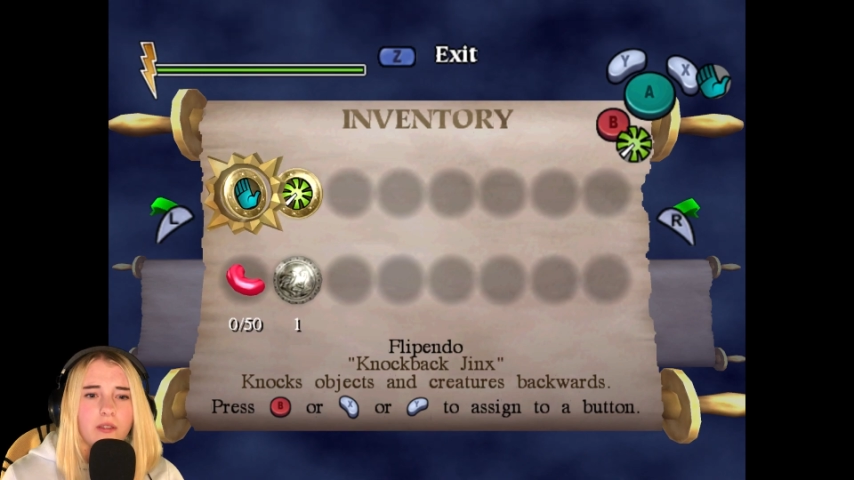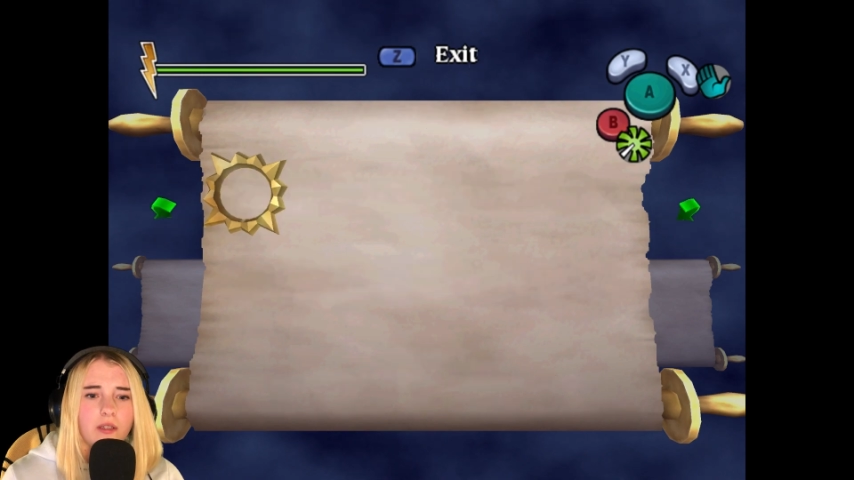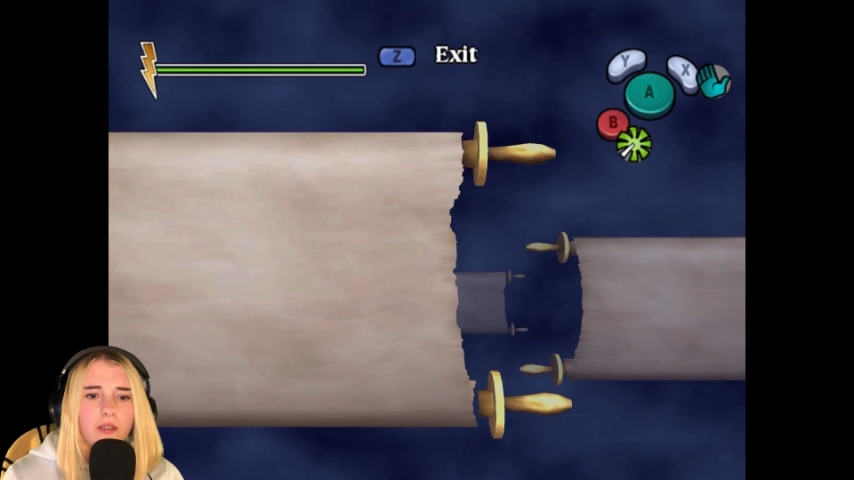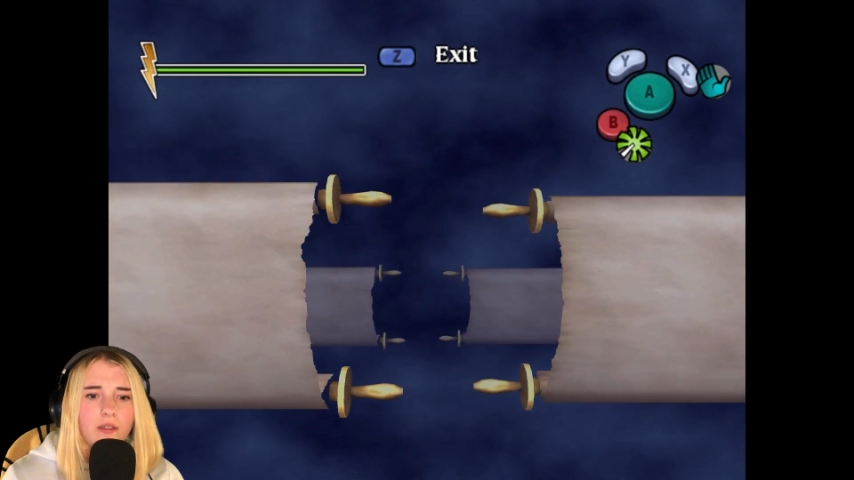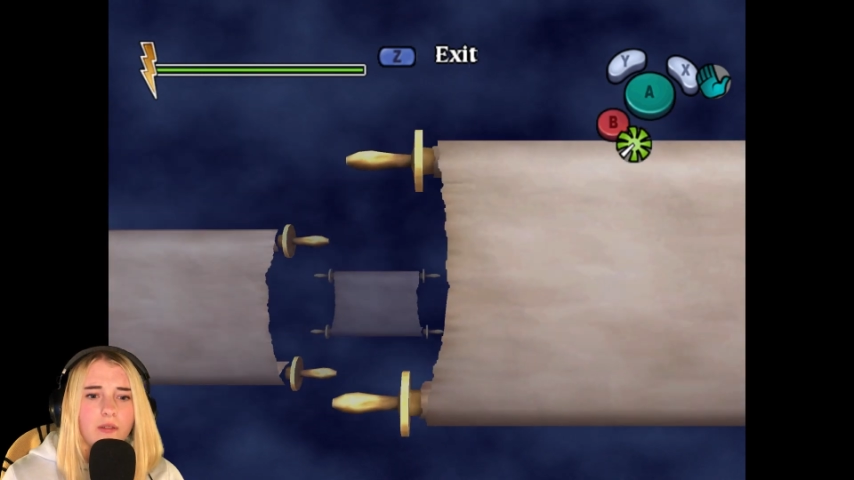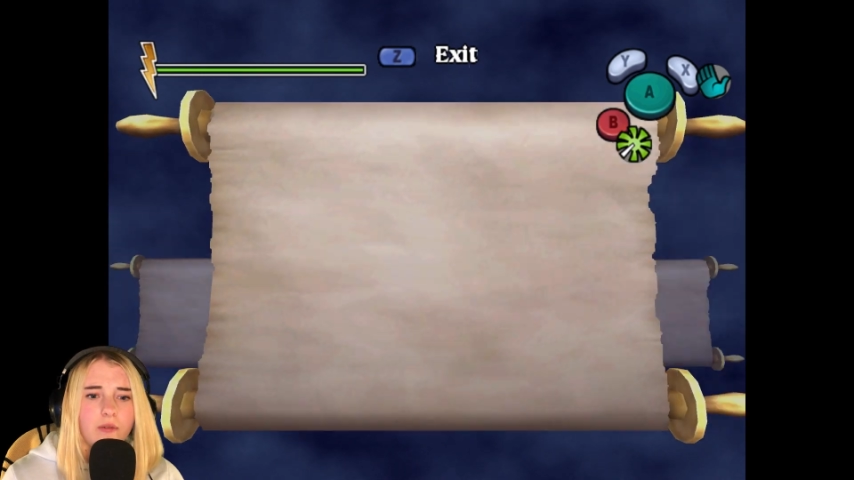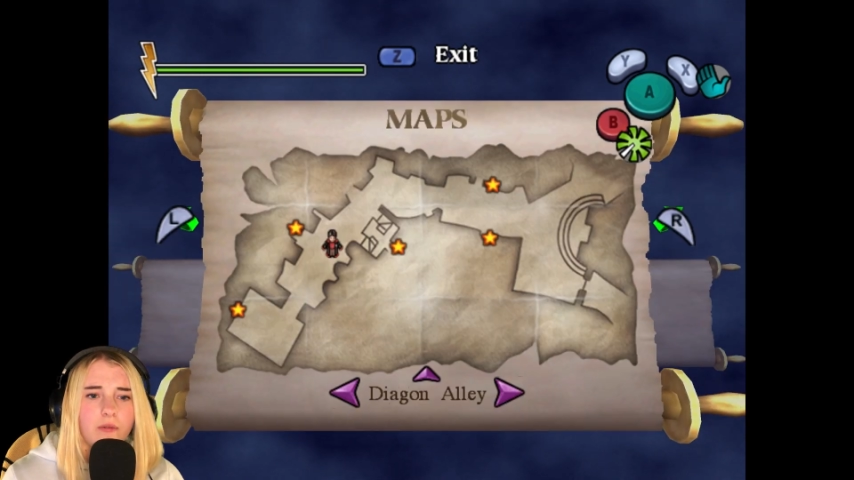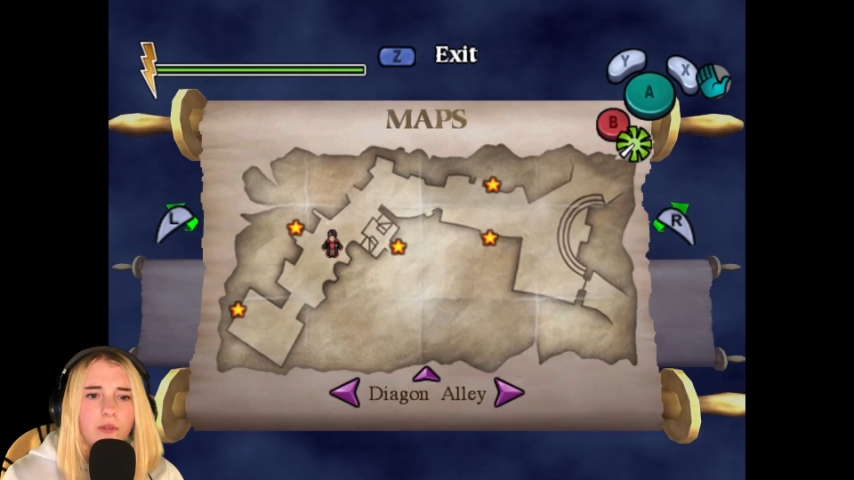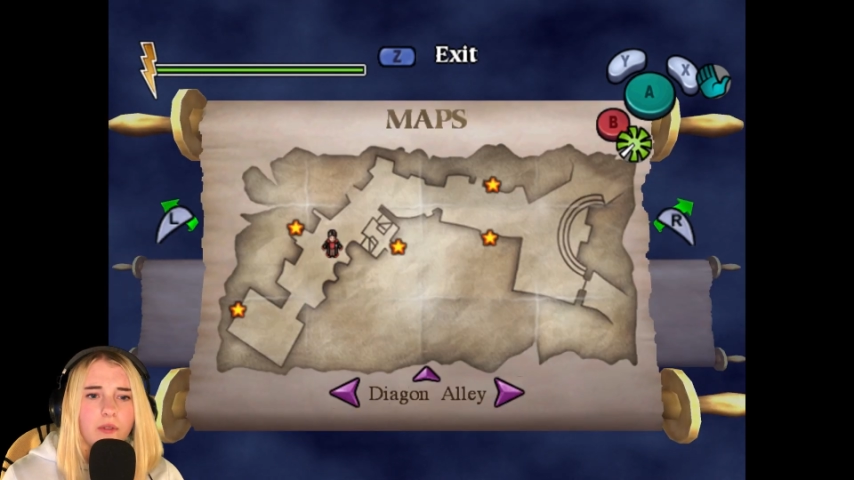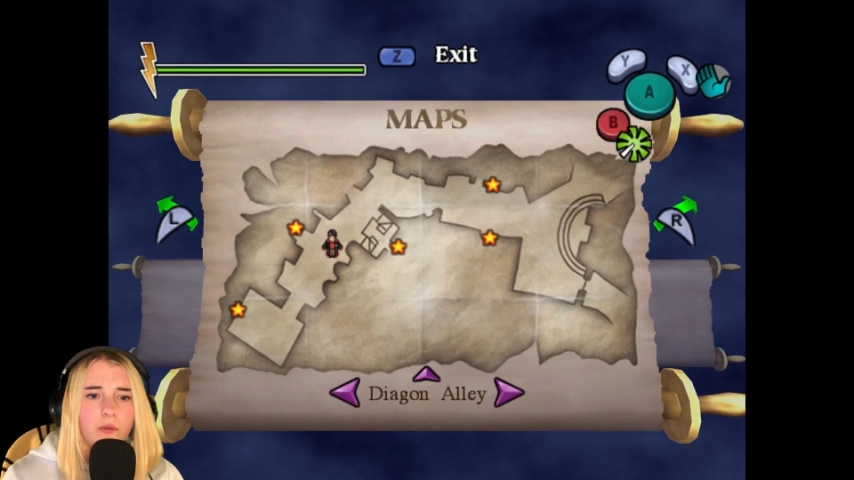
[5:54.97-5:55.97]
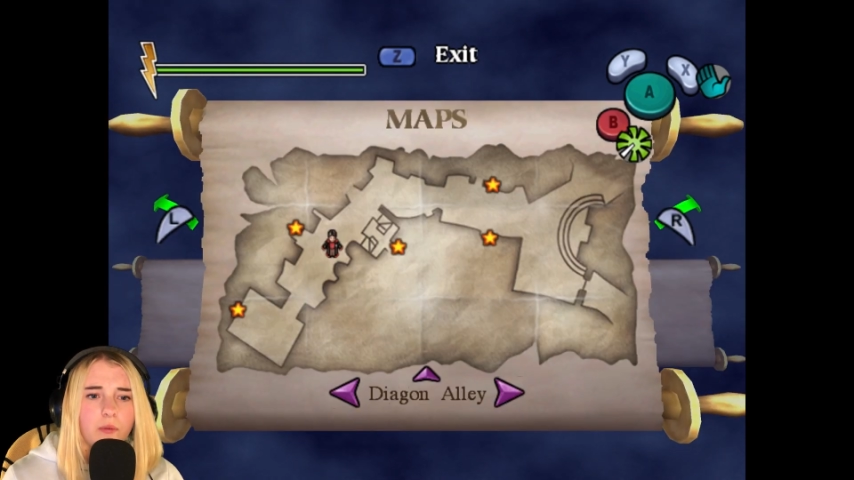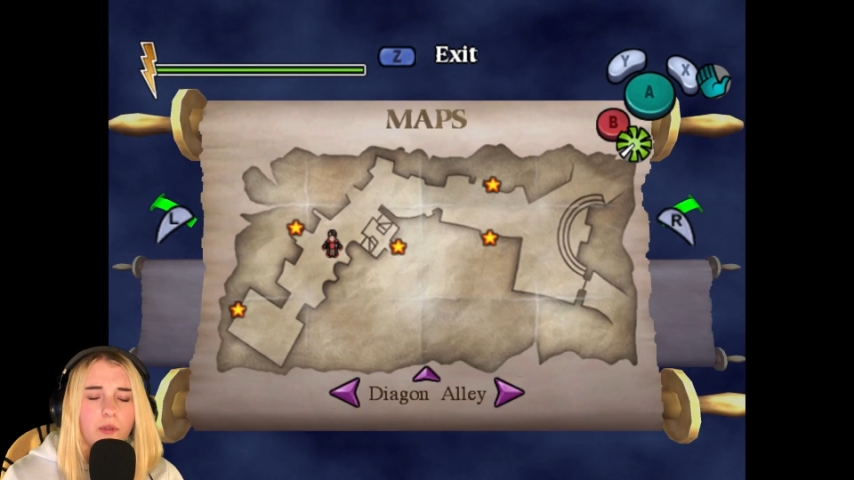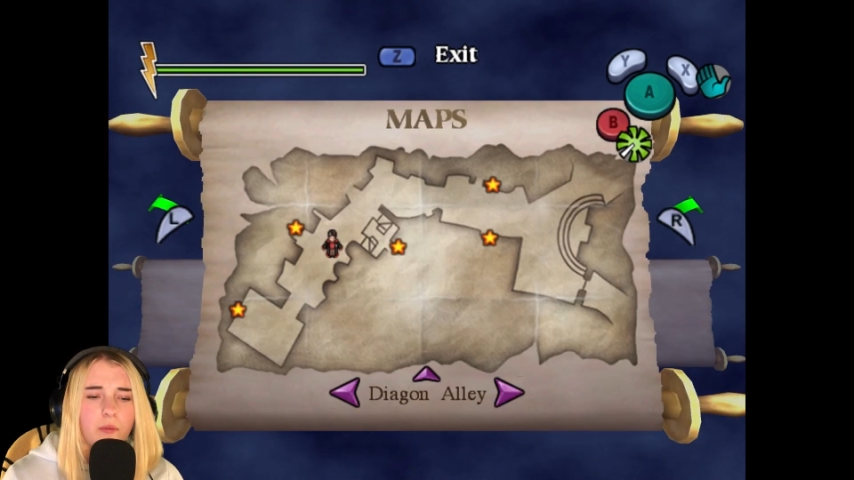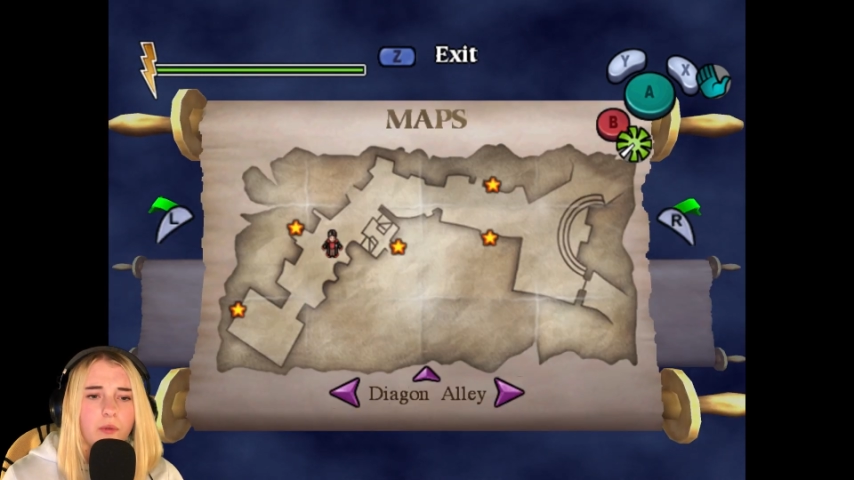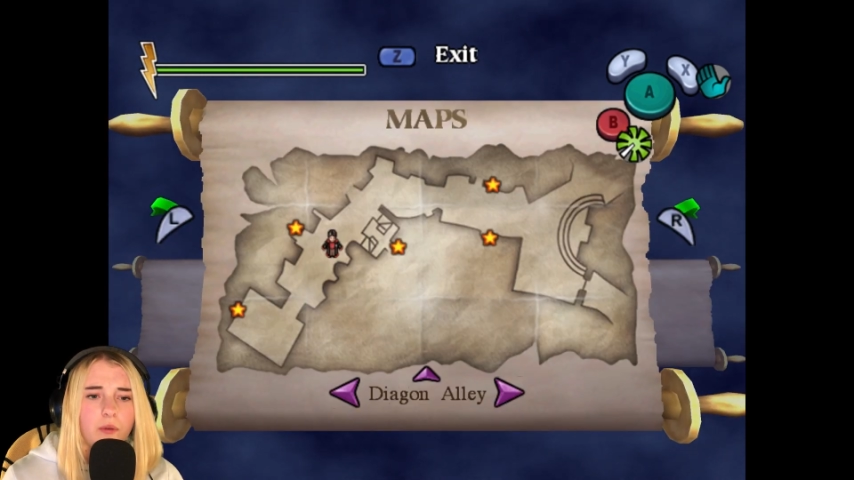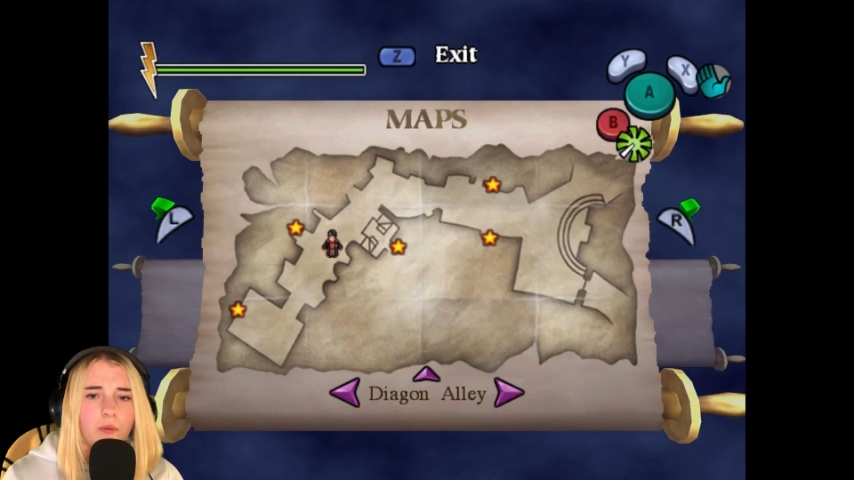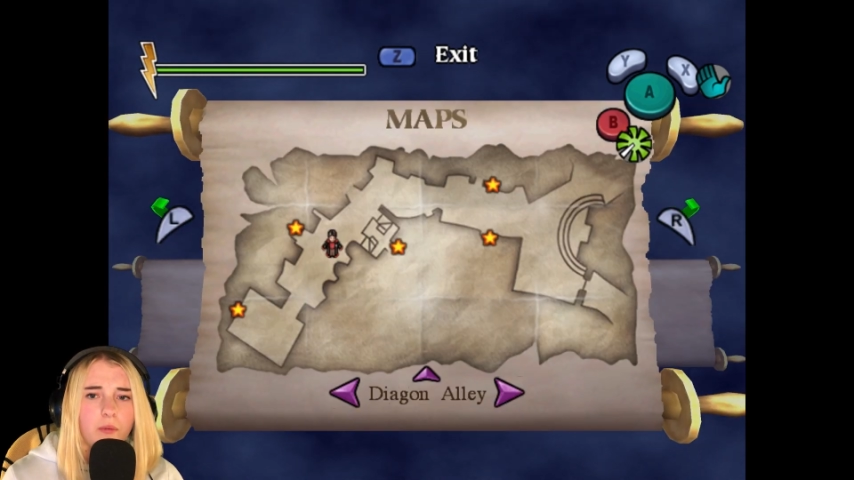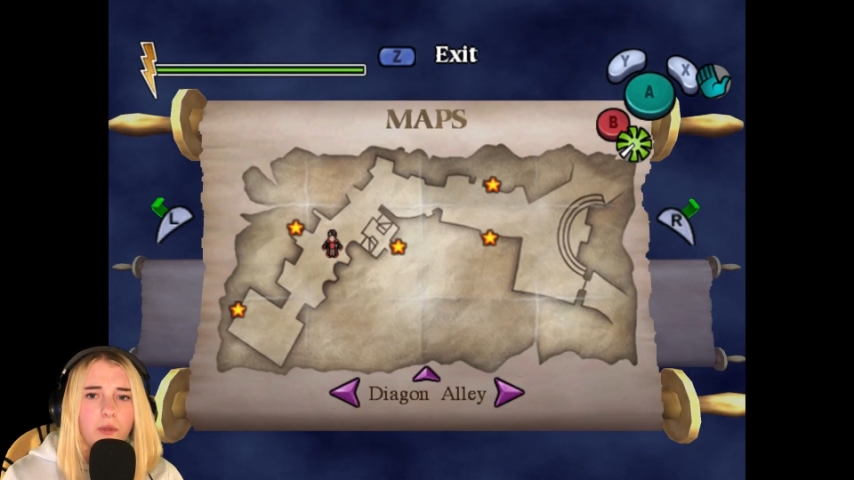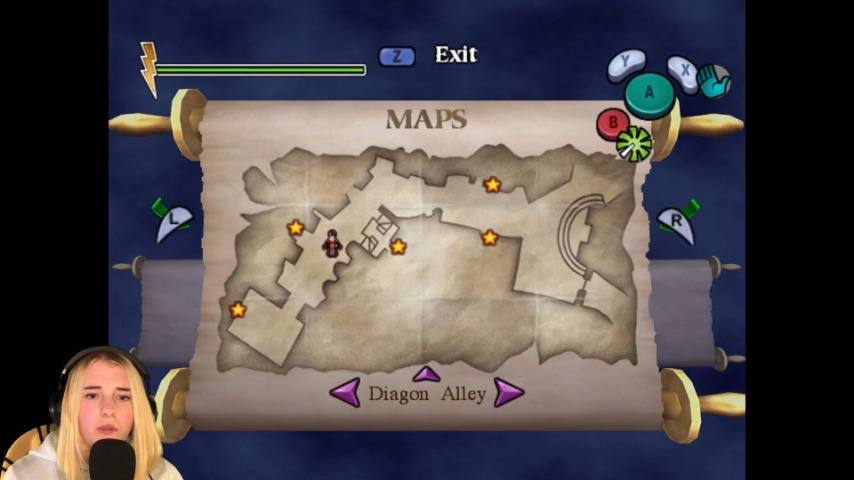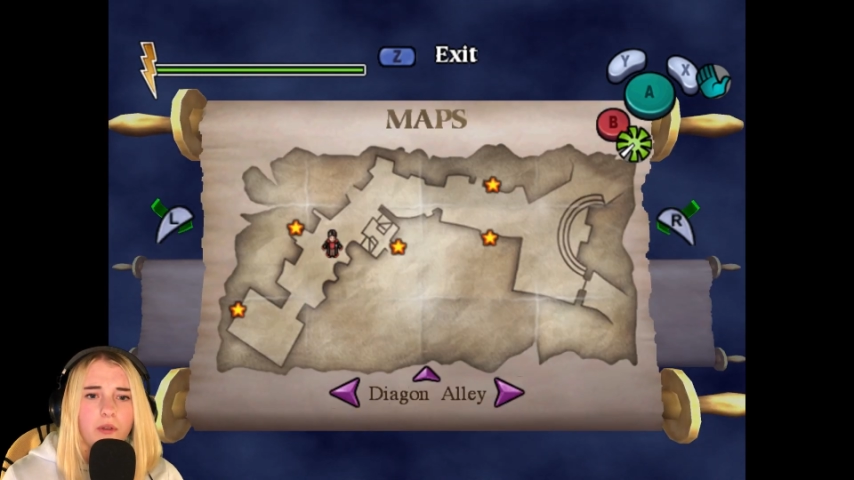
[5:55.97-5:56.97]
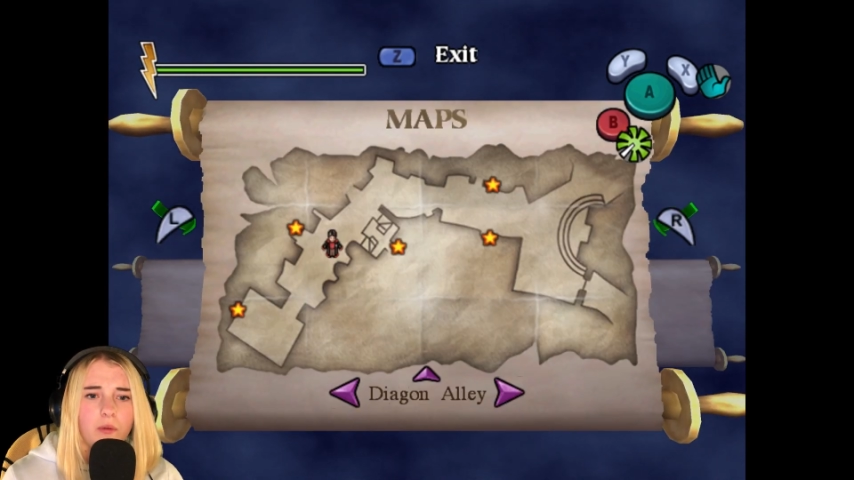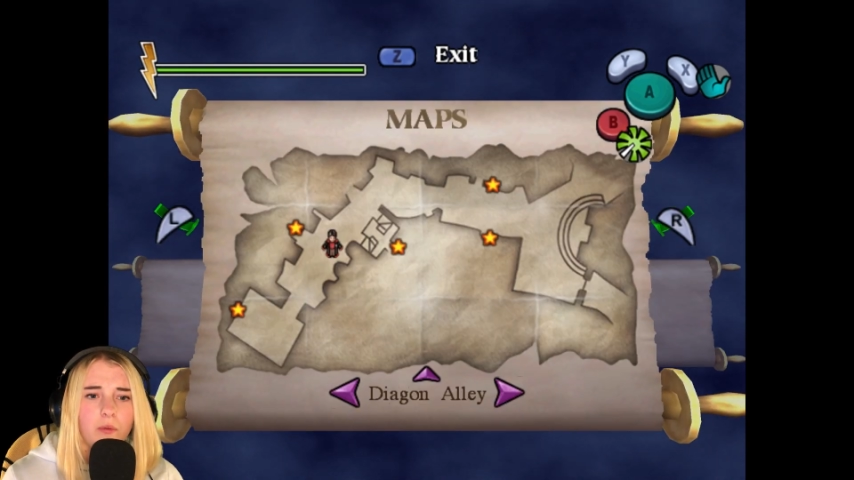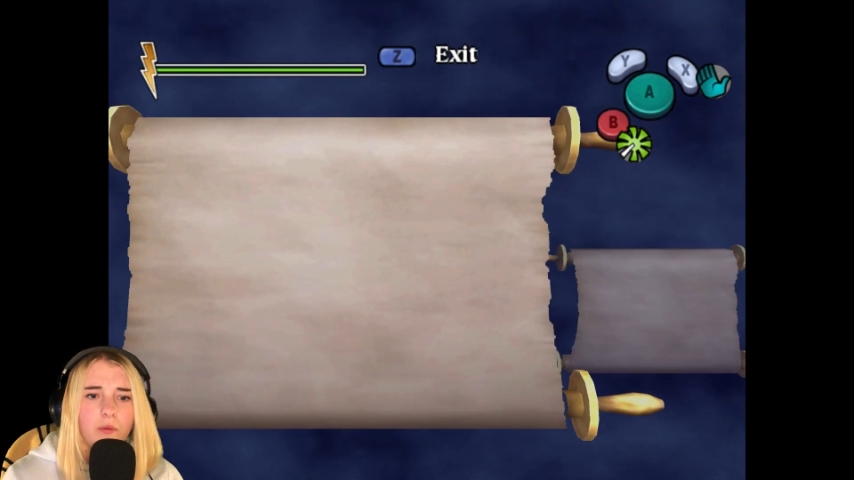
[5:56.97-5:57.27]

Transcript: Um, what? What? What are you?